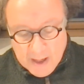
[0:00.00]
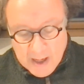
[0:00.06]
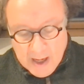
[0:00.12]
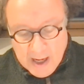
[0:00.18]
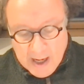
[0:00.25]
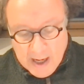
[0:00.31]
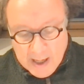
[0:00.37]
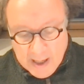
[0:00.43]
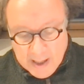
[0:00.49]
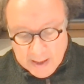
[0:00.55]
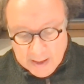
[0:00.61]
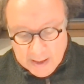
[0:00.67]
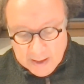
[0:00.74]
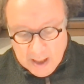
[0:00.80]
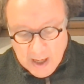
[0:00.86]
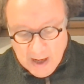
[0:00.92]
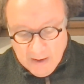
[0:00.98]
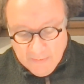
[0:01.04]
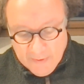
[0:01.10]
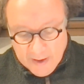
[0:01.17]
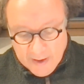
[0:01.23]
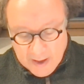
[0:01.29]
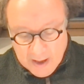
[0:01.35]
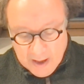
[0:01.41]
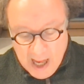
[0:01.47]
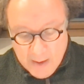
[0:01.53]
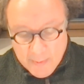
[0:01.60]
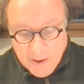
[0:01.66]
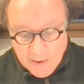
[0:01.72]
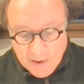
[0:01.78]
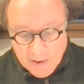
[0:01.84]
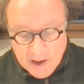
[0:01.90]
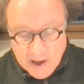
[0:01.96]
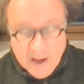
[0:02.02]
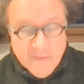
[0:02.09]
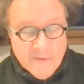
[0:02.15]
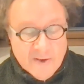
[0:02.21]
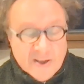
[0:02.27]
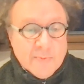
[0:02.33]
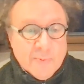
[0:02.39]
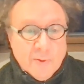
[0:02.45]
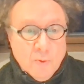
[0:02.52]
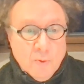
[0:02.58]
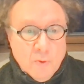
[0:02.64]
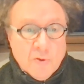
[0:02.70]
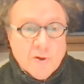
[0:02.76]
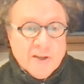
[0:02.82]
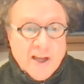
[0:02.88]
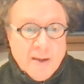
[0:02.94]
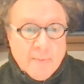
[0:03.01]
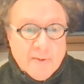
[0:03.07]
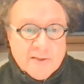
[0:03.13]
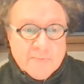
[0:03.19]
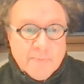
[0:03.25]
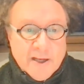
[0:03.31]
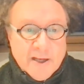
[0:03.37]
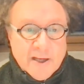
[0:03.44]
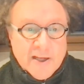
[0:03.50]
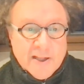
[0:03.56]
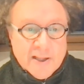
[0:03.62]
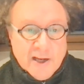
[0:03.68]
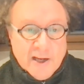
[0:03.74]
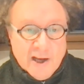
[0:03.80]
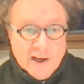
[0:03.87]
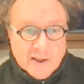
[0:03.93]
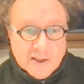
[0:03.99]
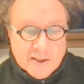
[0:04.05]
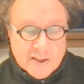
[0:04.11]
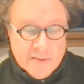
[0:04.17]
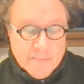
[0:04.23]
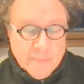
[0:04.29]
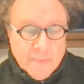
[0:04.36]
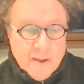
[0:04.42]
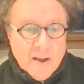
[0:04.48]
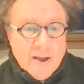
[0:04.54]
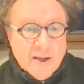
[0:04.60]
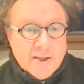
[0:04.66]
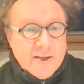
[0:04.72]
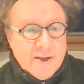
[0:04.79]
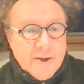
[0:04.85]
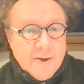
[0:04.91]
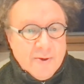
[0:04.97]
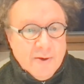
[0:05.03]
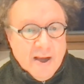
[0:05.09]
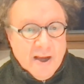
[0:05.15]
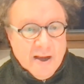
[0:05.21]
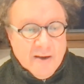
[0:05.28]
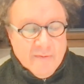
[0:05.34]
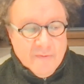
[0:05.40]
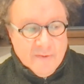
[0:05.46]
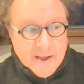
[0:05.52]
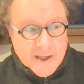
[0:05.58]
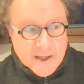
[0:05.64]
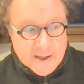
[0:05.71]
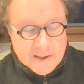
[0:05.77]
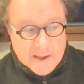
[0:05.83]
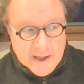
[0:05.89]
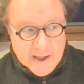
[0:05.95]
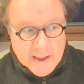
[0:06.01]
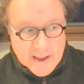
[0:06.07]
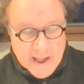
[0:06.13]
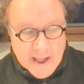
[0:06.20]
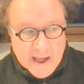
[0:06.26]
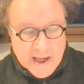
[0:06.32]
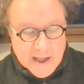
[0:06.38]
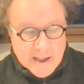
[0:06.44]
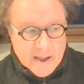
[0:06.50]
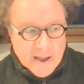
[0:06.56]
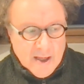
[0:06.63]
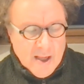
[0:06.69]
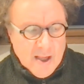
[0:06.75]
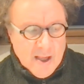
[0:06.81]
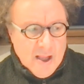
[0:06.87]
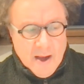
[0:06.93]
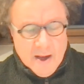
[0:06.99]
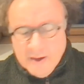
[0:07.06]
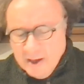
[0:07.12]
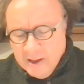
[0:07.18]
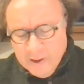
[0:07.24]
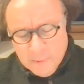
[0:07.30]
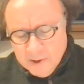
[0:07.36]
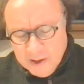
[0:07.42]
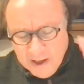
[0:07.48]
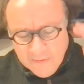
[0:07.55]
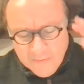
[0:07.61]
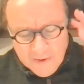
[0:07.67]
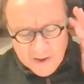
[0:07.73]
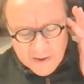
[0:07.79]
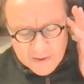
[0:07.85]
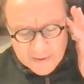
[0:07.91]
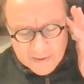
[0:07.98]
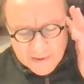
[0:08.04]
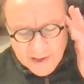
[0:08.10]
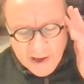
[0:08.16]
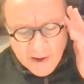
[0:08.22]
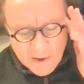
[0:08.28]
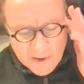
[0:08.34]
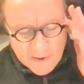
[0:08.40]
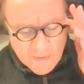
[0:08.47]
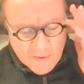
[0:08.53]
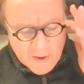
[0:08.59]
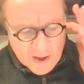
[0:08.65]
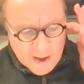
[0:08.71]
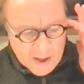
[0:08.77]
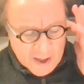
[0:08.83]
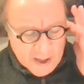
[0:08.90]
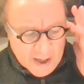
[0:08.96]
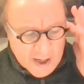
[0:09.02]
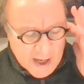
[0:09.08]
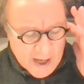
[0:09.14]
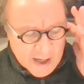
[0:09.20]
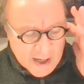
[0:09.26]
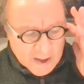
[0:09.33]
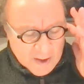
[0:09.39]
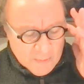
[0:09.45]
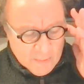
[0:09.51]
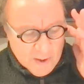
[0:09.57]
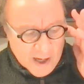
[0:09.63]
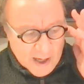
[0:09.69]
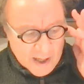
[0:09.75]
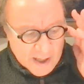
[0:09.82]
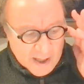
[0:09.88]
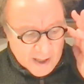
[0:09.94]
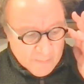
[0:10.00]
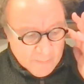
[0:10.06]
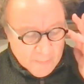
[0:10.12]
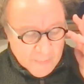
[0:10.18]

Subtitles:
and having MRI visible organ damage, particularly in the lungs. So you have things like that. Another one I find terrifying and compelling